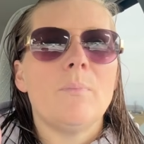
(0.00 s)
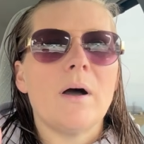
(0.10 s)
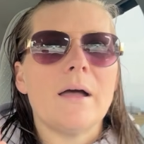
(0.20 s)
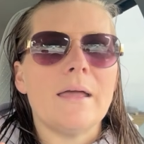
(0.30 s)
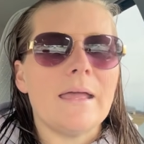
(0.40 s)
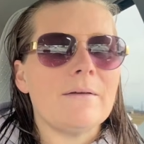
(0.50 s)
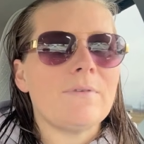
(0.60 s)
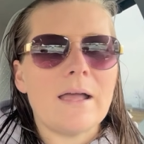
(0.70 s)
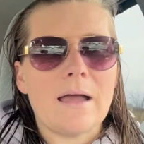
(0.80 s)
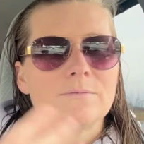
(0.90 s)
But if
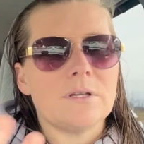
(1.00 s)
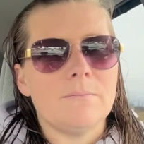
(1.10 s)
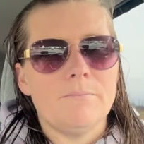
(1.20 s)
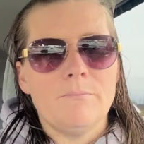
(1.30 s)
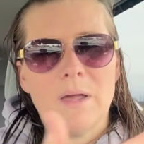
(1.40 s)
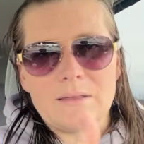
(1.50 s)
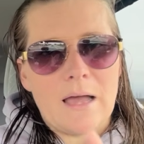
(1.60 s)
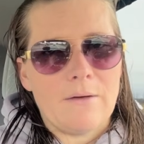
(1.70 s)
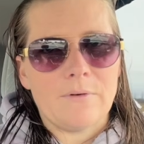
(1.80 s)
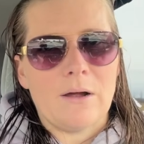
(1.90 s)
I have to make the
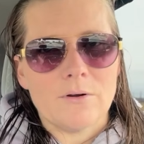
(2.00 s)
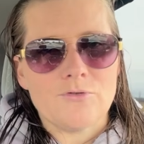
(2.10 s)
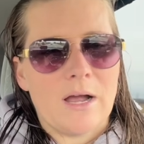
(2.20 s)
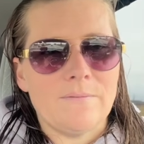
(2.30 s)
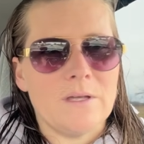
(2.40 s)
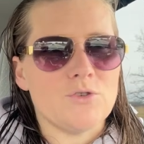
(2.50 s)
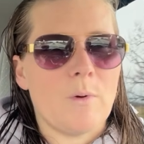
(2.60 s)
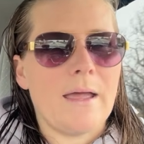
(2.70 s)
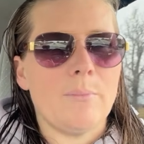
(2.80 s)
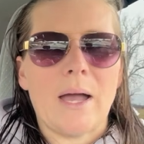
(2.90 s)
half an hour drive each
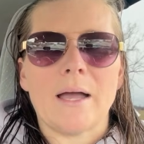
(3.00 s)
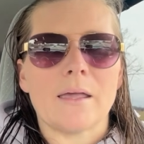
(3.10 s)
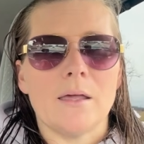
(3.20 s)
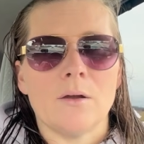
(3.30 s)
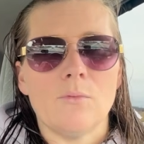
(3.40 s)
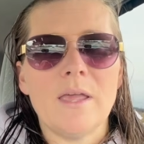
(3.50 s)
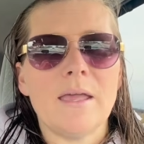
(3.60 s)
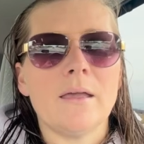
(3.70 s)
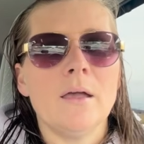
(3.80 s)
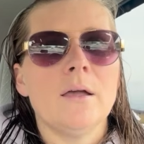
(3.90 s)
way back in a
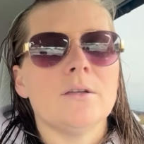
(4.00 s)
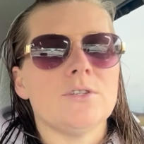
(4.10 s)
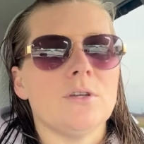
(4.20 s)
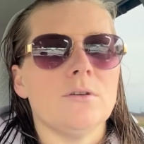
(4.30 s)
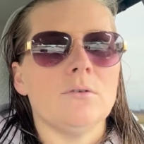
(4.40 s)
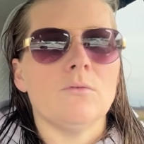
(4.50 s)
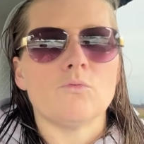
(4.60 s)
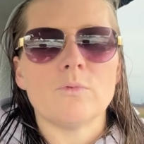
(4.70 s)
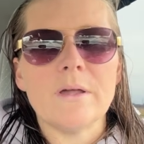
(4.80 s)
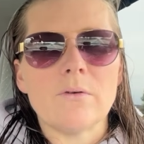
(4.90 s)
week to
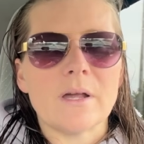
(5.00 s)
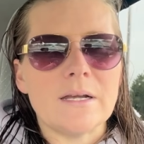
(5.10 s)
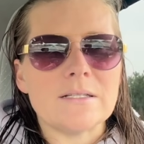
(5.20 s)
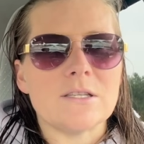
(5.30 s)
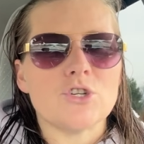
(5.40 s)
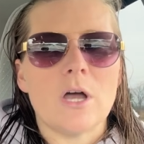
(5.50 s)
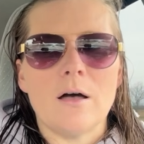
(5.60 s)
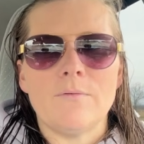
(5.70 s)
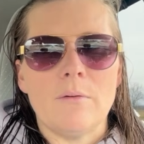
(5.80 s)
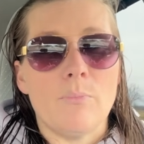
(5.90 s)
reorganize the
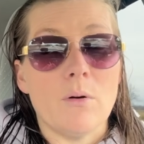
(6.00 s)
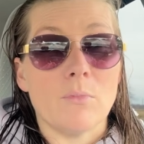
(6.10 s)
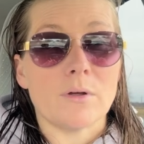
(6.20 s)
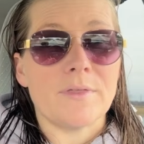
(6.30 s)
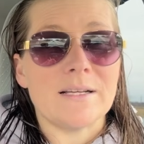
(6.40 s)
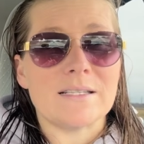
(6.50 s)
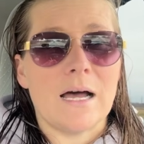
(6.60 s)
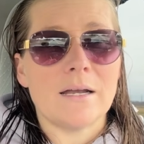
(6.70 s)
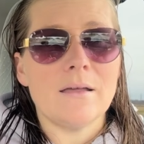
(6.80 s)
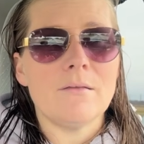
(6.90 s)
shelf and put more things
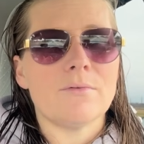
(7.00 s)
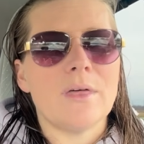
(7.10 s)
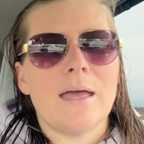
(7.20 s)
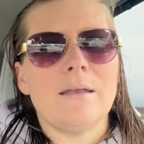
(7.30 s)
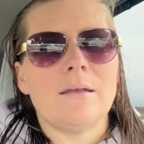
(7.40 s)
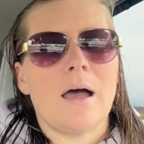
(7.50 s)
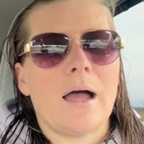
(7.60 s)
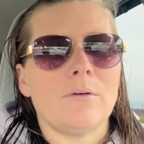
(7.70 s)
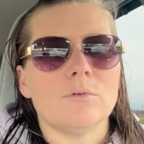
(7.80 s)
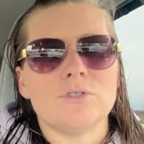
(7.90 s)
on it, then
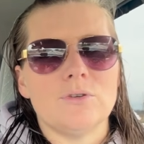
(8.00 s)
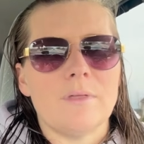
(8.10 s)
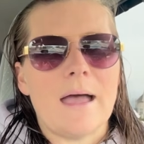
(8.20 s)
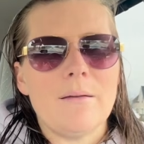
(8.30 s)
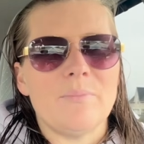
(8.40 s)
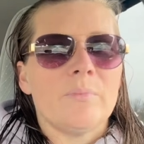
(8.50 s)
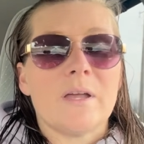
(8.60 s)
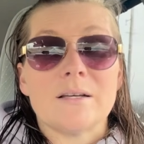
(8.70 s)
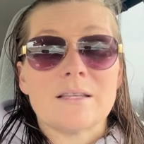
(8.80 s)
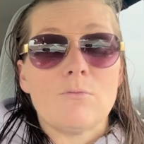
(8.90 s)
I will do that,
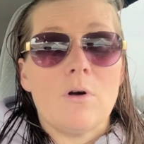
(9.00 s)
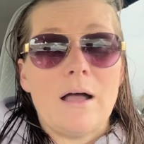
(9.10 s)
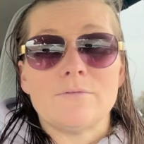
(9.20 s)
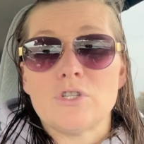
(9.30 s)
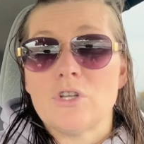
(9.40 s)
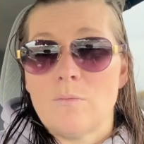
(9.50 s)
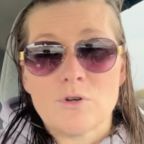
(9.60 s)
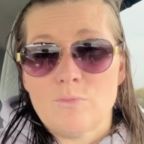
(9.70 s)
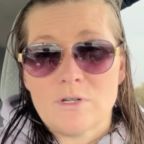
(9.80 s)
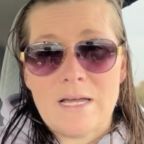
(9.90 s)
because I will have so
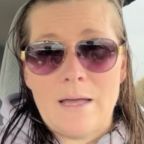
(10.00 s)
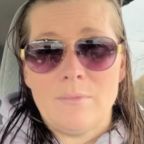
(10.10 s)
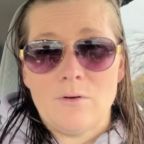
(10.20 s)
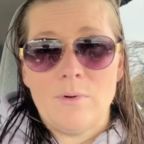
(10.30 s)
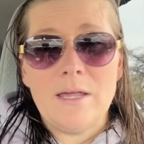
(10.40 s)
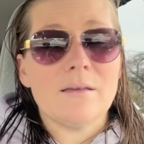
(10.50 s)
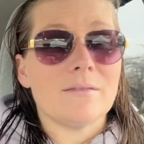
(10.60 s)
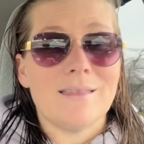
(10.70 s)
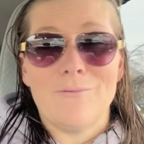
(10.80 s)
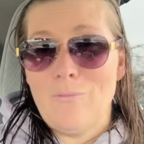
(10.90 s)
much more time in a week
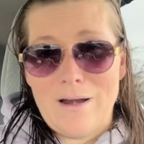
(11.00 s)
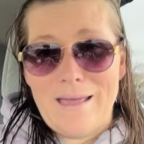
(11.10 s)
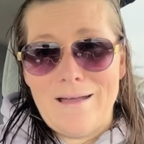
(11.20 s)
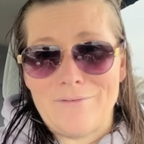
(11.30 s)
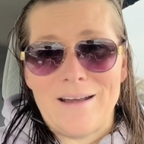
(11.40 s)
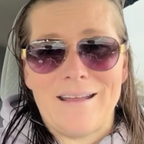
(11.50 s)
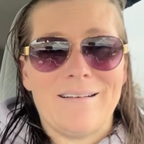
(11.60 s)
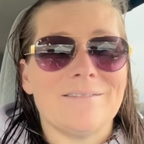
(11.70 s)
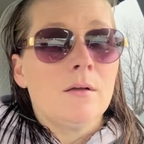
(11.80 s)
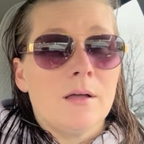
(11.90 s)
than what I have right
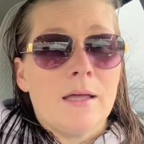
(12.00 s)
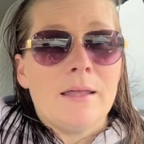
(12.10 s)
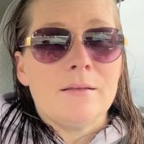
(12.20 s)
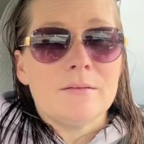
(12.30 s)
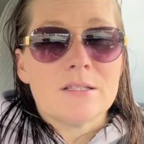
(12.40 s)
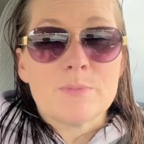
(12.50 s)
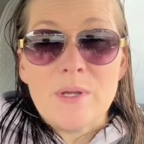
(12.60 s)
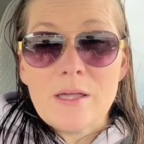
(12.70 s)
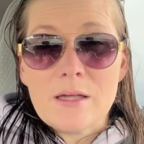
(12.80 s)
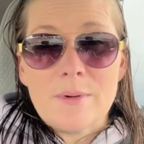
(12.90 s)
now. And
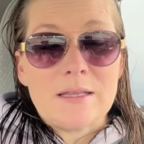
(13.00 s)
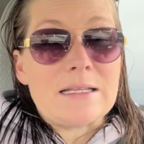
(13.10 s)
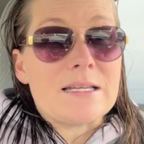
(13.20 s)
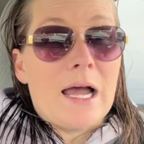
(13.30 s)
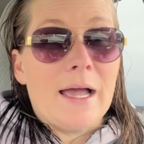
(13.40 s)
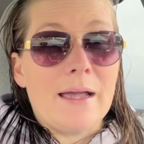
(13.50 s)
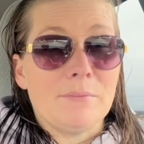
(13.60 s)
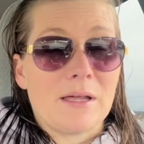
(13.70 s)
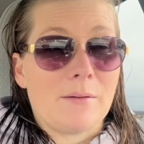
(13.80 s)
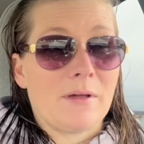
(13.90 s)
speaking about the
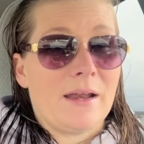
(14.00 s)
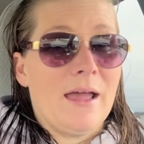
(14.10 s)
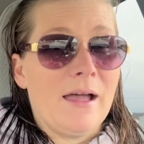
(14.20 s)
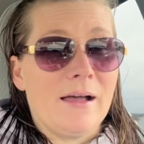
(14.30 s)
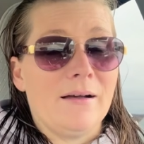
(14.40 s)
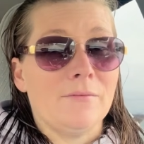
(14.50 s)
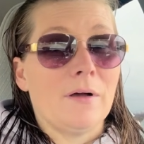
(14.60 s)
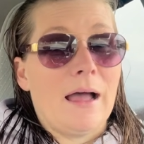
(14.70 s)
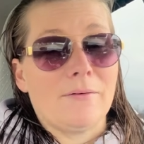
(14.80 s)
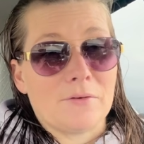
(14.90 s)
time that I'm going to have
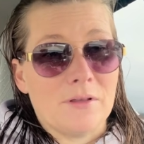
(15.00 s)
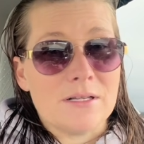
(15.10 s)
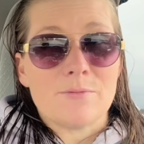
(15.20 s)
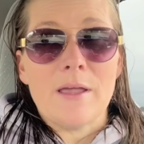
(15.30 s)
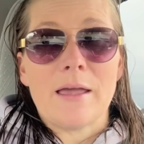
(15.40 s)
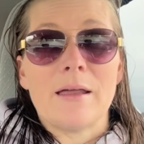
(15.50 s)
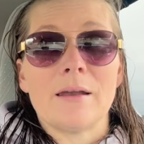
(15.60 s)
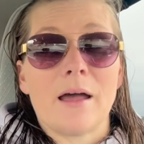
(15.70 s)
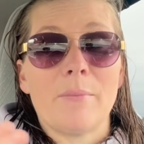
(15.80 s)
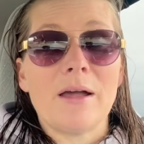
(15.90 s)
after this
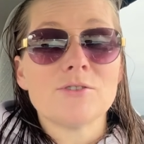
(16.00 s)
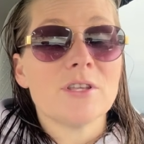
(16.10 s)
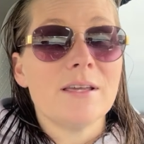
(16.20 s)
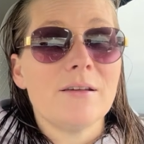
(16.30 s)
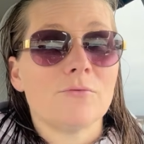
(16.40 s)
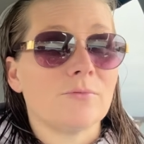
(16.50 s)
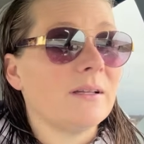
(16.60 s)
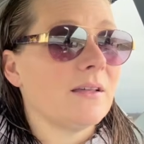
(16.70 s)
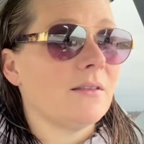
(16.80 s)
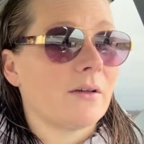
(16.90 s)
weekend, I'm actually
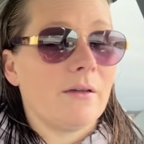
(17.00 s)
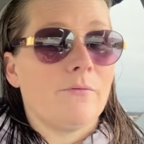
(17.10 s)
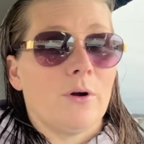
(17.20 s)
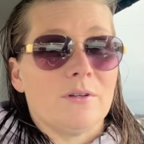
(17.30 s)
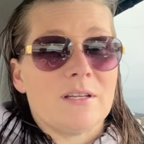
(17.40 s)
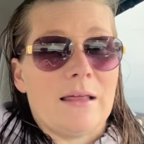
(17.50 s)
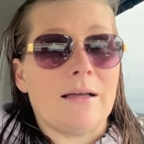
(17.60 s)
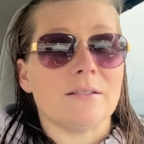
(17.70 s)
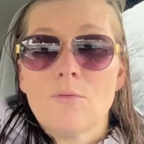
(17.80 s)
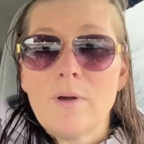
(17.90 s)
really looking forward to
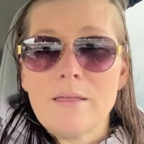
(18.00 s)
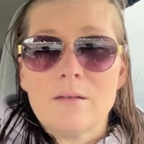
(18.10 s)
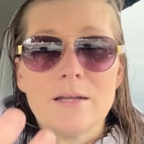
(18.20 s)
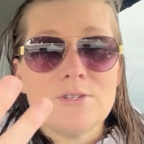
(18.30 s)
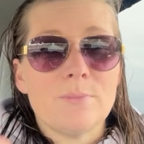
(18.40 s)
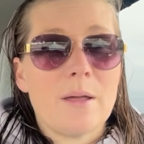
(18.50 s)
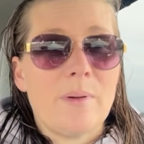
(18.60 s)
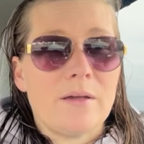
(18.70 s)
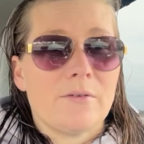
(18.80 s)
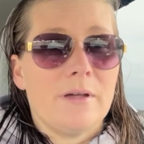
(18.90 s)
that. The way that I do my
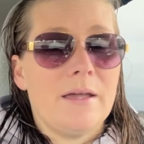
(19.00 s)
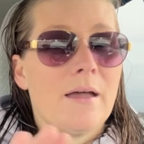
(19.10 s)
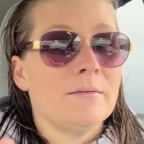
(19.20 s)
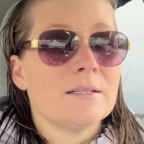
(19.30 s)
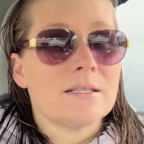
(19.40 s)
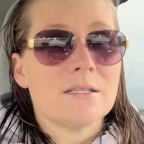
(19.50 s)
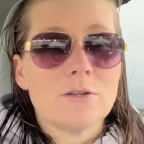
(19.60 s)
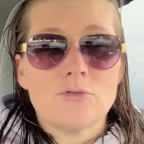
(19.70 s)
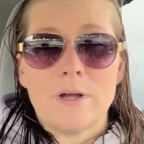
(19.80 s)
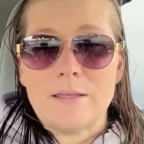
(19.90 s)
bakery, and this is
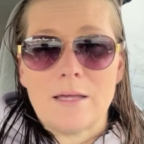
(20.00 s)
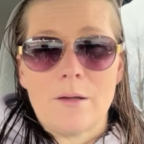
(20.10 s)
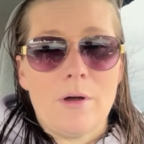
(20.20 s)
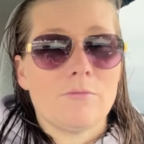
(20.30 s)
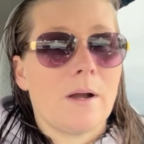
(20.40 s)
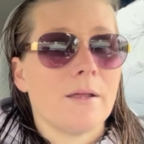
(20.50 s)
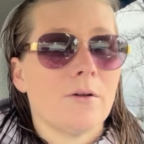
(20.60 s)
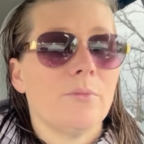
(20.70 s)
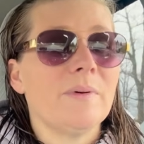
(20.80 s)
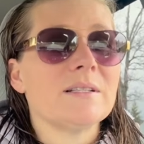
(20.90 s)
the great thing about running
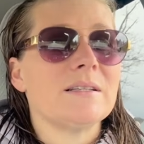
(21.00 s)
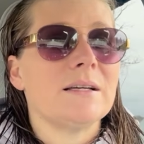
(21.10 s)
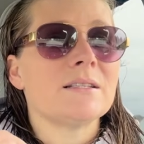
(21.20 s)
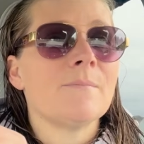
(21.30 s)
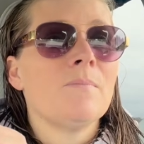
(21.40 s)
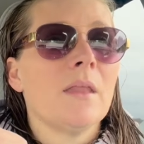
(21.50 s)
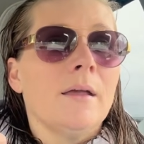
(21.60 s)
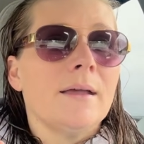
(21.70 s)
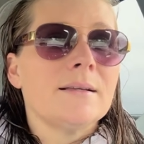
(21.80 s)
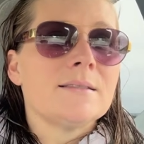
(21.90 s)
your own business,
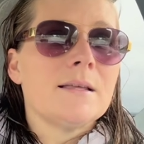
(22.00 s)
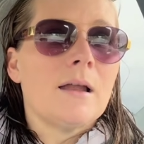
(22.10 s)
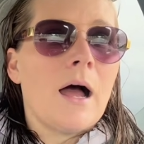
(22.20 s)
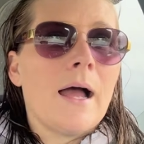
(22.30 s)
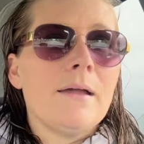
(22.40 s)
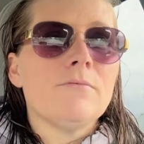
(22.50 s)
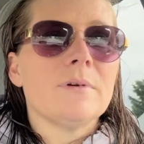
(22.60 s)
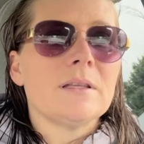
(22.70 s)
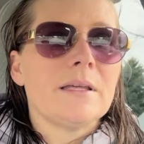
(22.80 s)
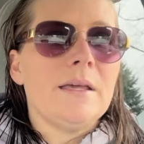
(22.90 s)
is that I
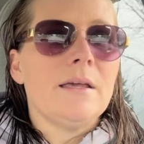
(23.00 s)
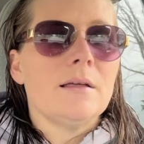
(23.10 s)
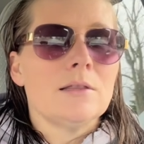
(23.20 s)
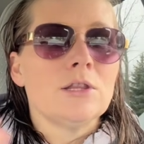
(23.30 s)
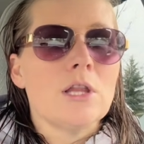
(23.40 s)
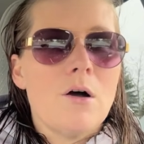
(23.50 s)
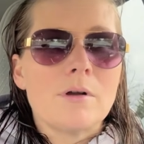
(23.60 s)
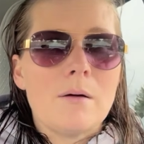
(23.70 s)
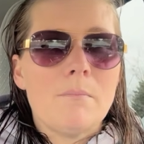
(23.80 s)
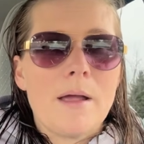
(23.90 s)
really
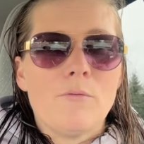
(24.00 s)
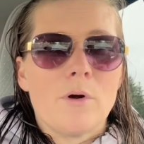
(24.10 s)
load up my